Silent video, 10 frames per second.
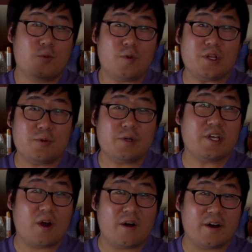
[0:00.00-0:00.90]

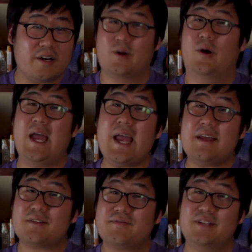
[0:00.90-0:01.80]
really hard
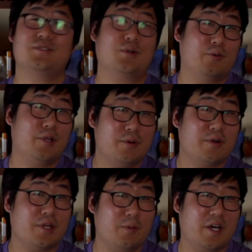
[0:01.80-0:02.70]
and defends
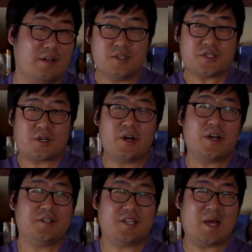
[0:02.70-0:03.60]
really well. This card
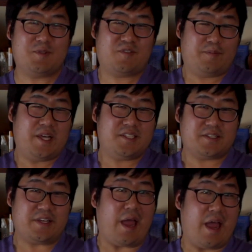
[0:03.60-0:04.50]
untaps for
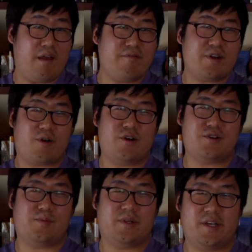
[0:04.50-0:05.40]
basically every card
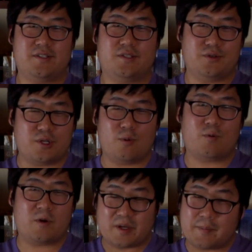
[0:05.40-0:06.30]
you play, so don't
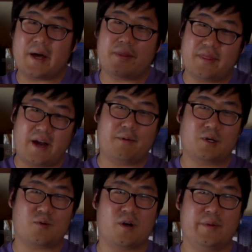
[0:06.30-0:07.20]
worry about that
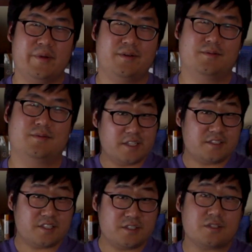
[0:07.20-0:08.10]
requirement.
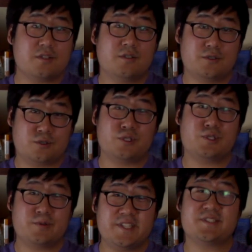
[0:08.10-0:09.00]
Instants,
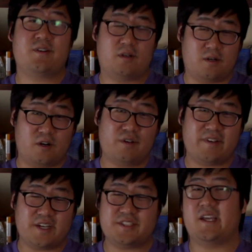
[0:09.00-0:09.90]
sorceries,
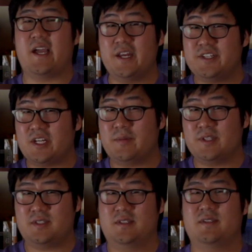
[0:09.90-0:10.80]
artifacts, and
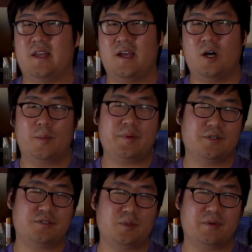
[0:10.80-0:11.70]
enchantments that help
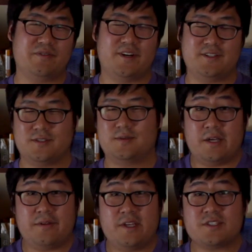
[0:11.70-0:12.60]
your Super Friends.
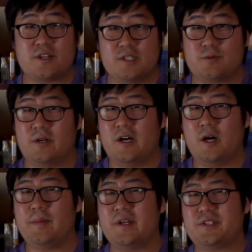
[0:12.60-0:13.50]
Now these cards will
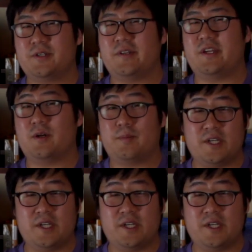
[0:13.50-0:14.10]
help ensure that your